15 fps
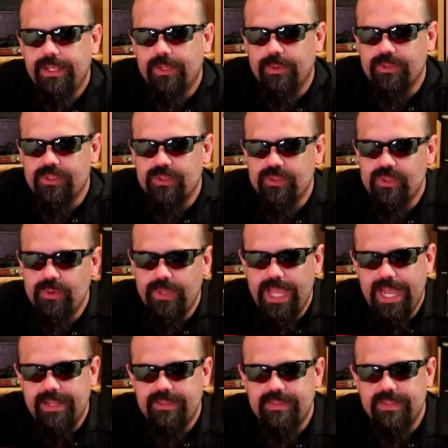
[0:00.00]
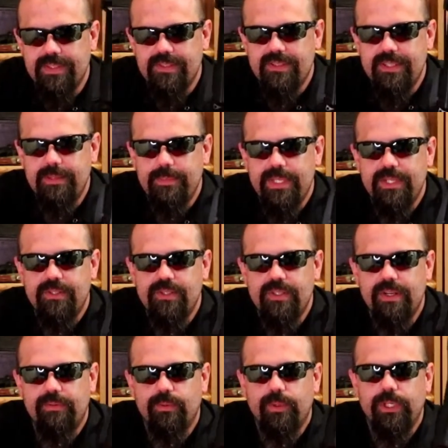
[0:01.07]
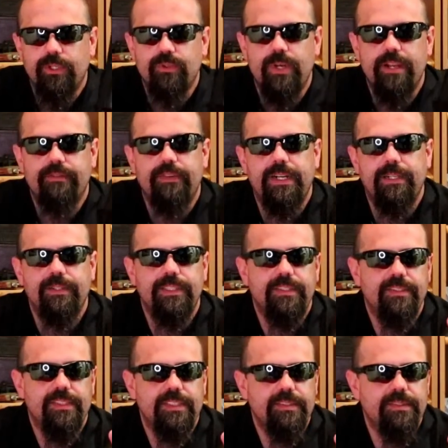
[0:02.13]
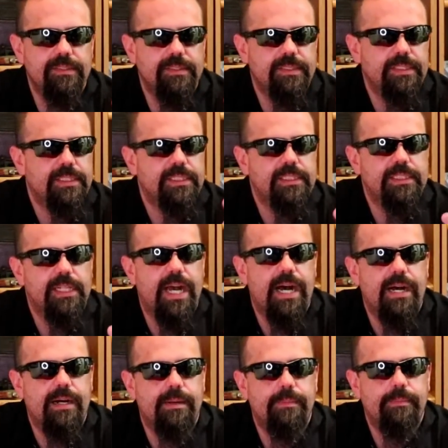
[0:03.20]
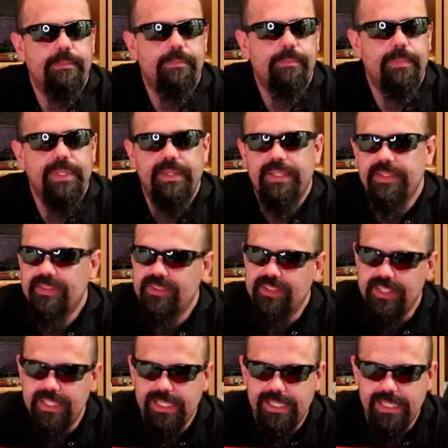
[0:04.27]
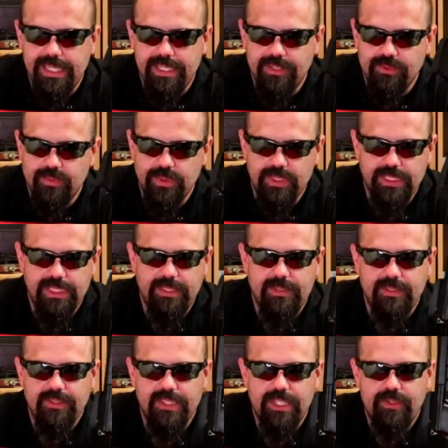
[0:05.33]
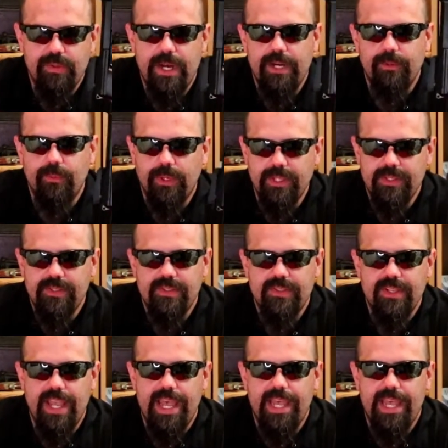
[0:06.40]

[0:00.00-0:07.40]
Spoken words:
Of course, there's no gas in this thing because you never want to dry fire these things. But this thing is ridiculous. I tried it once,